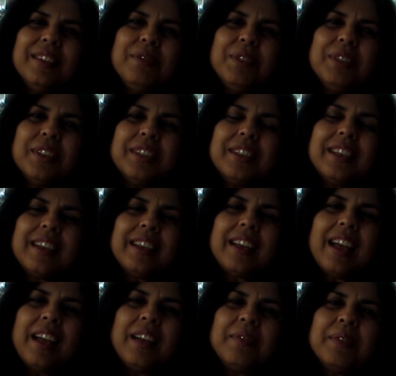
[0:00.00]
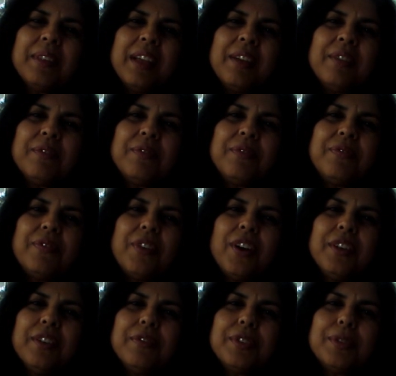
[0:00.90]
music, I'm
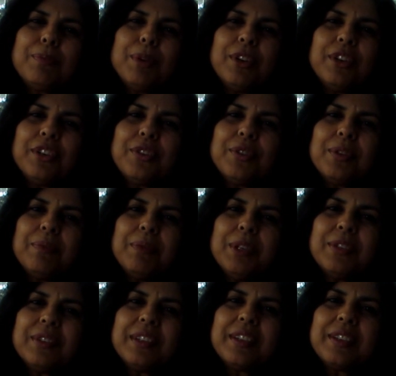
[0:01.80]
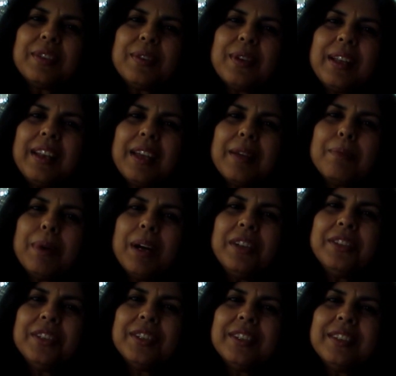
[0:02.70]
fond of spiritual music, so I like
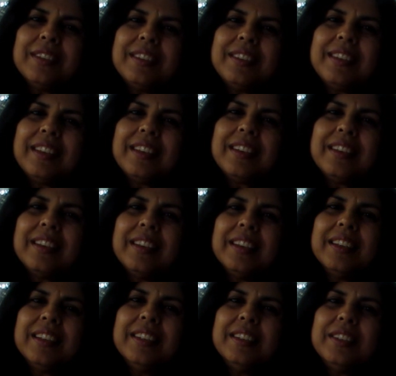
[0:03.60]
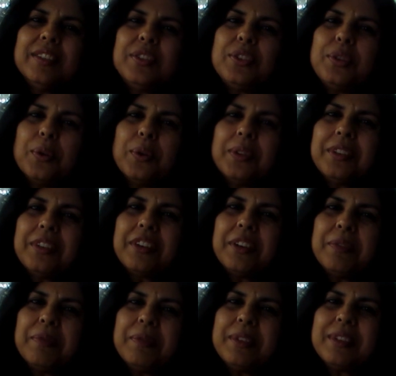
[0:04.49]
bhajans and
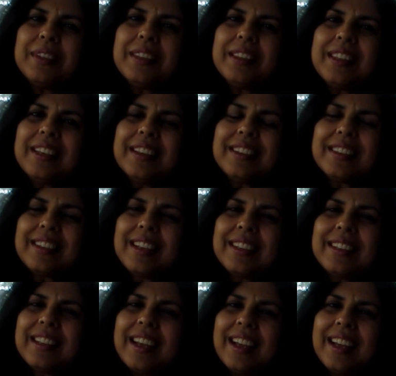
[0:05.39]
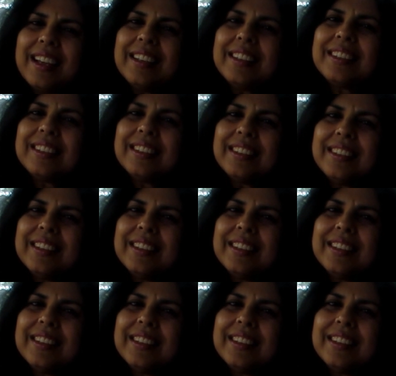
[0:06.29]
stotrams and things like that.